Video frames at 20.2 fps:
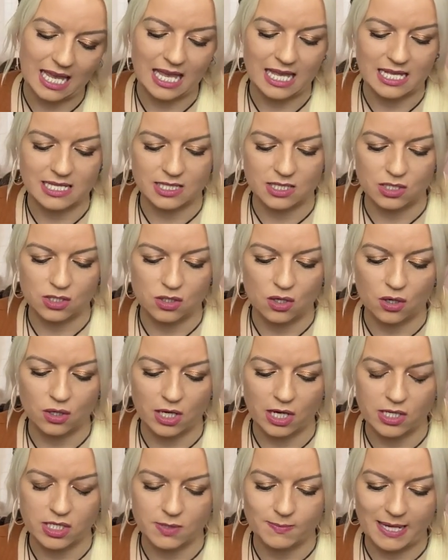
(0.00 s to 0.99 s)
it's not
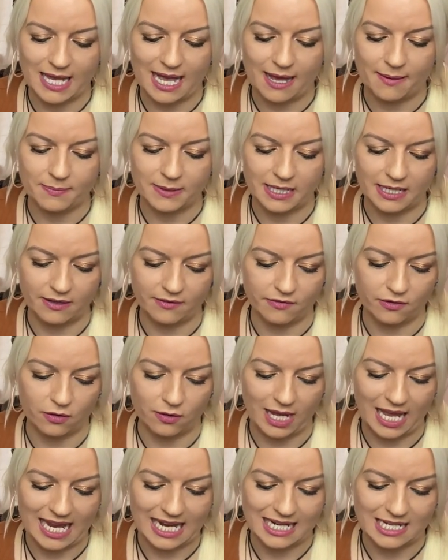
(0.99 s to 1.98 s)
going to be happening
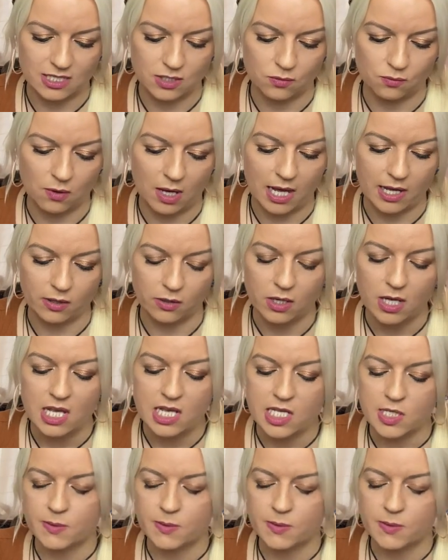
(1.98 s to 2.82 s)
for a little while.